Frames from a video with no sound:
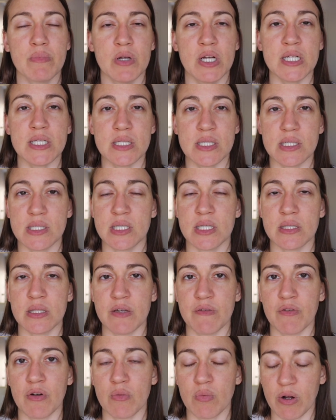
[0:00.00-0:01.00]

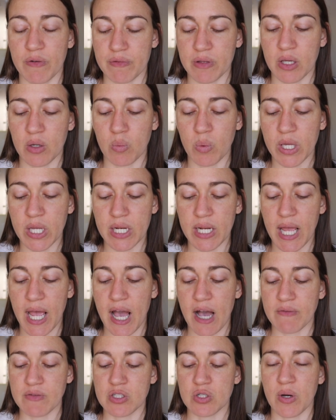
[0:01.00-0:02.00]
consistently for roughly a week and a
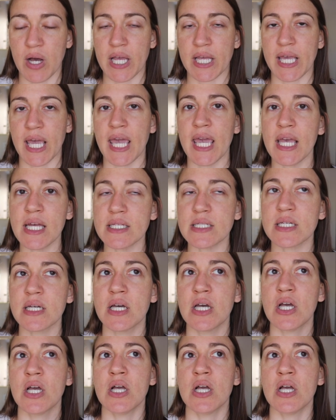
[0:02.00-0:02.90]
half, so I can't,